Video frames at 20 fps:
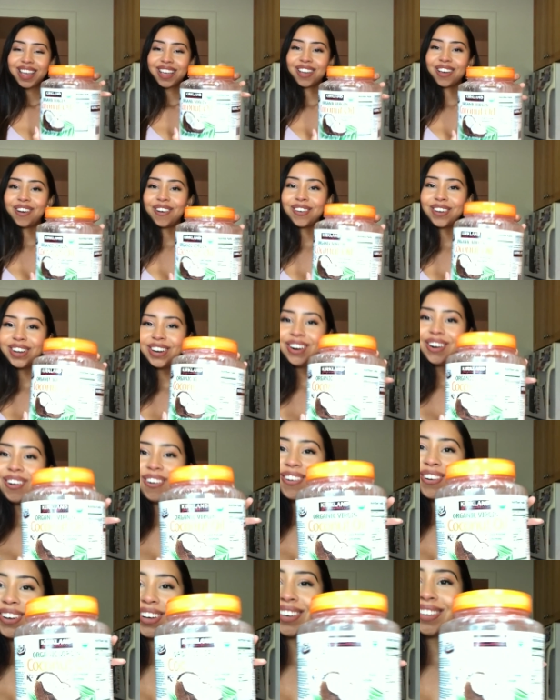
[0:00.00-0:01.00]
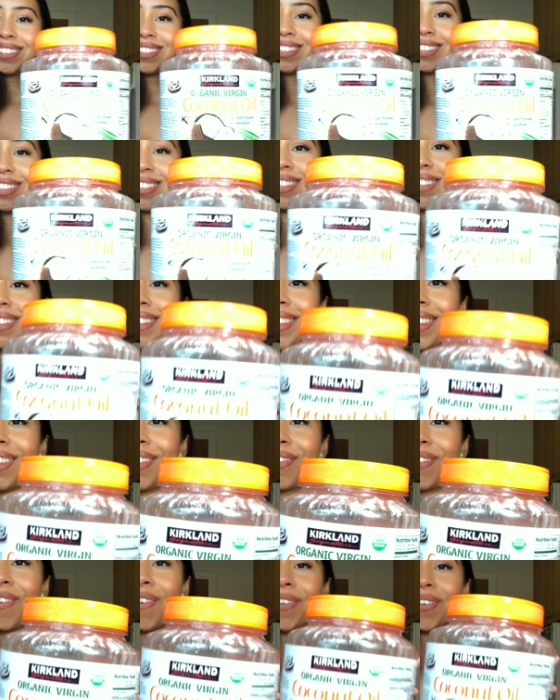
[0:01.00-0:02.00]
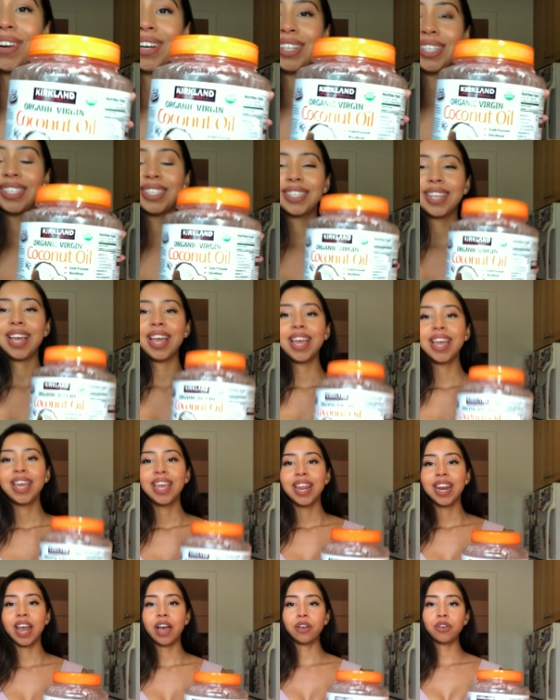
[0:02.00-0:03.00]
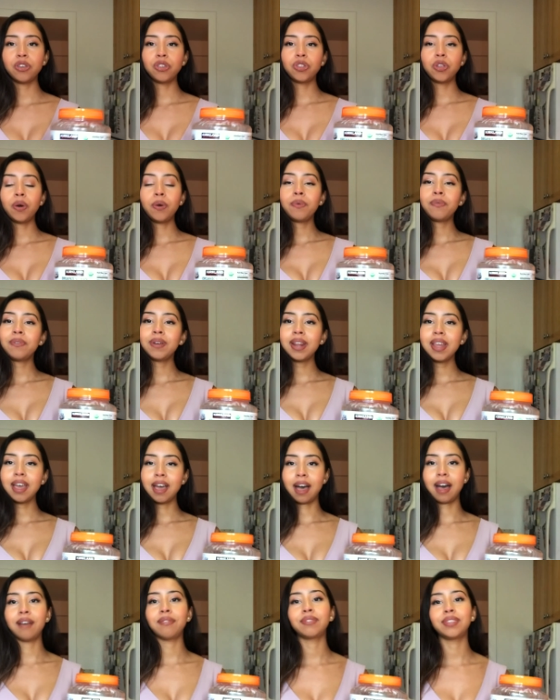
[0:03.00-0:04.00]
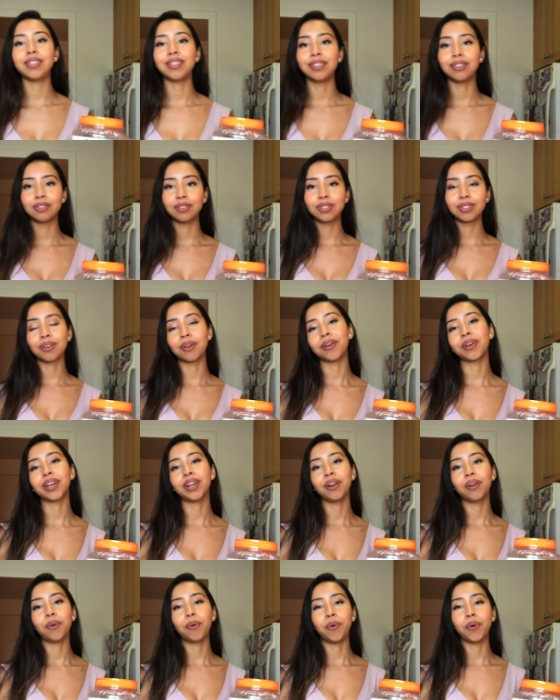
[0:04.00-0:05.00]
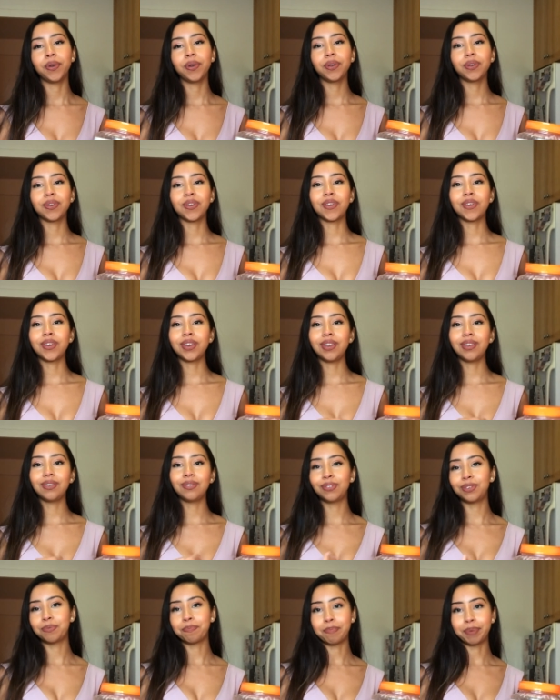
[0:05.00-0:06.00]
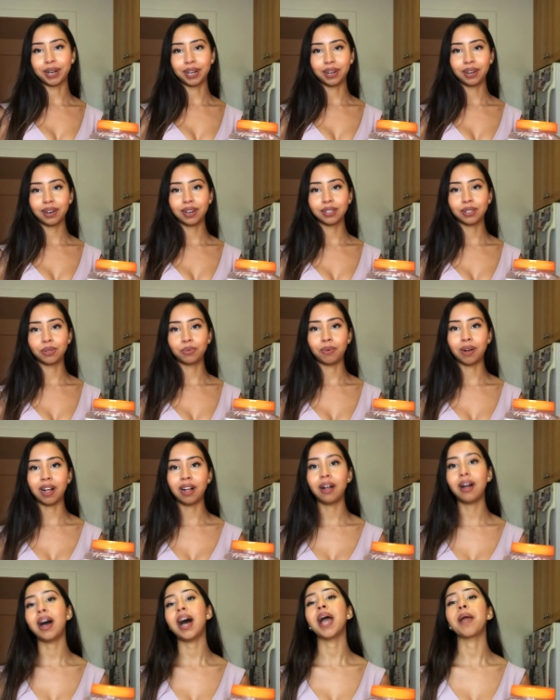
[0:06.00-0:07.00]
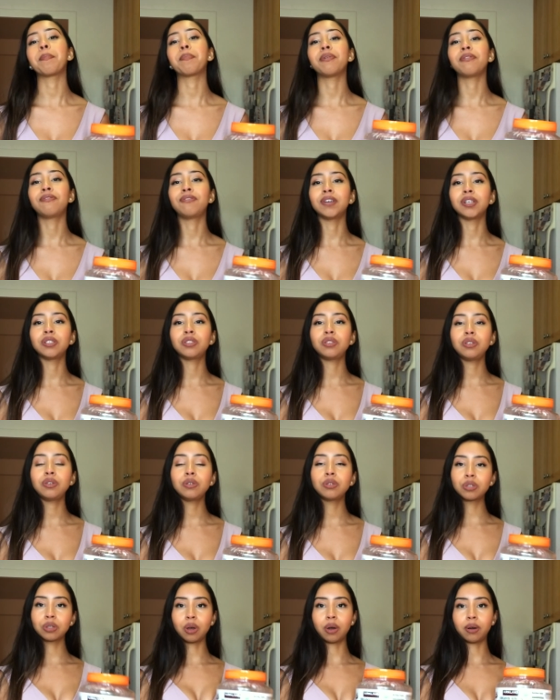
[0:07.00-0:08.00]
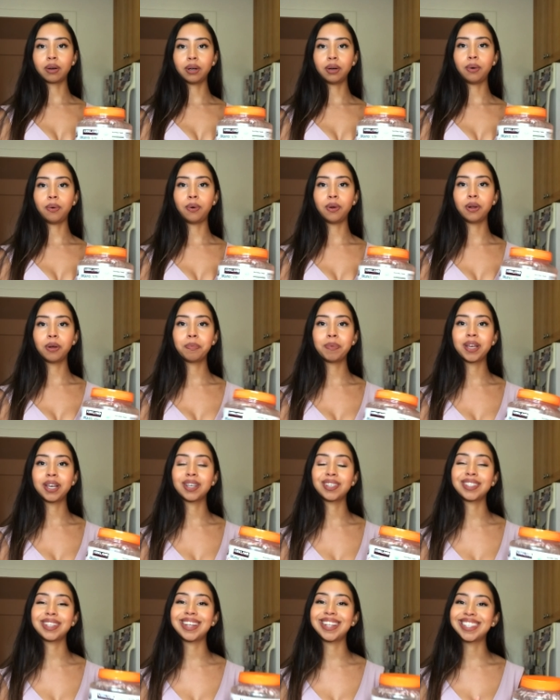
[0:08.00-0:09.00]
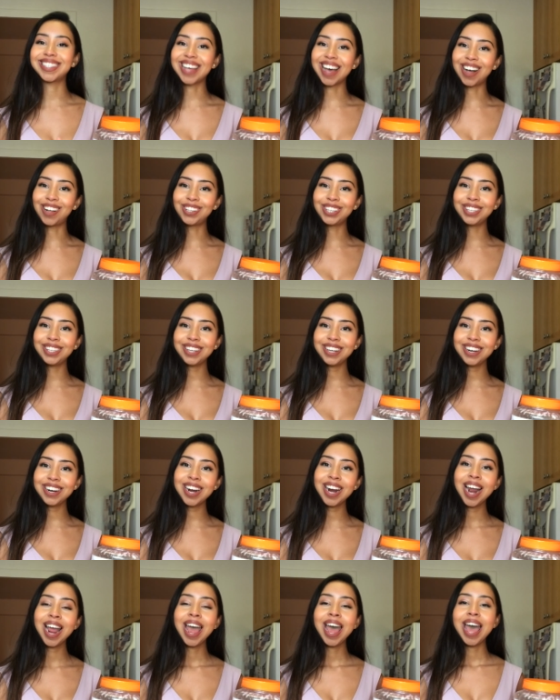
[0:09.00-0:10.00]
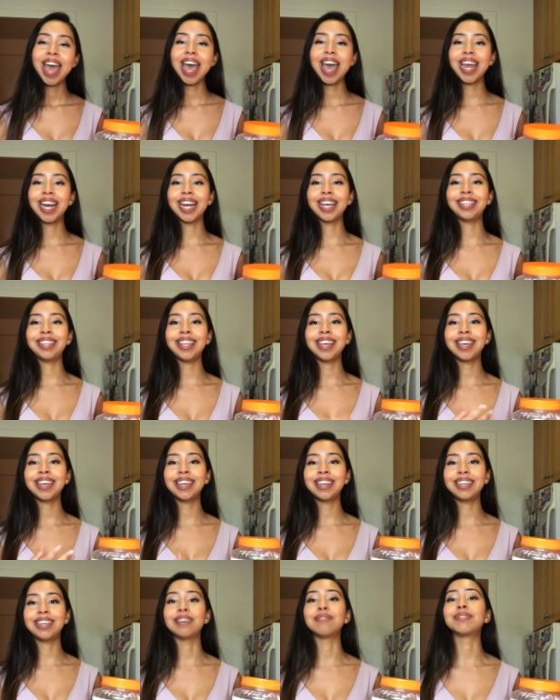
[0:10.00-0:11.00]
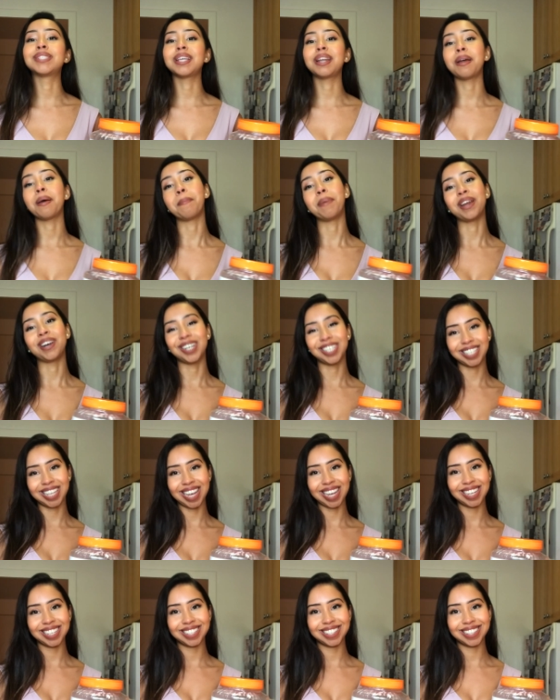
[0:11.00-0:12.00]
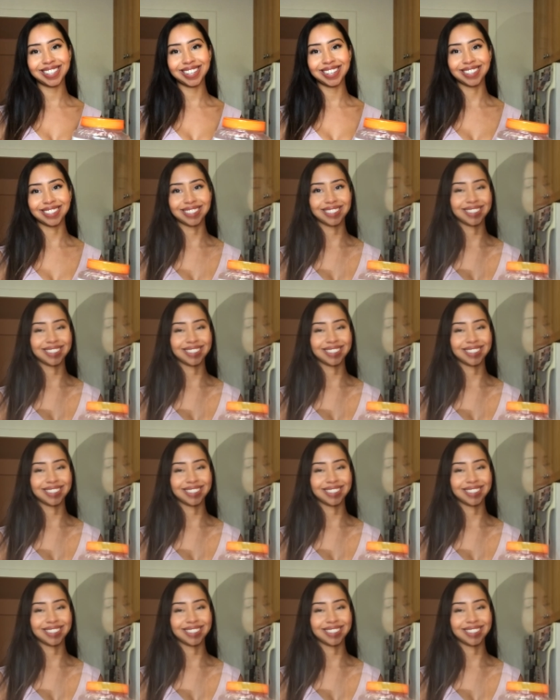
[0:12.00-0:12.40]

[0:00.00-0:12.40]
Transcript: coconut oil, of course. Now you don't really have to use coconut oil, you could use butter as well. I prefer to use coconut oil because it is healthier and I think it gives it a better taste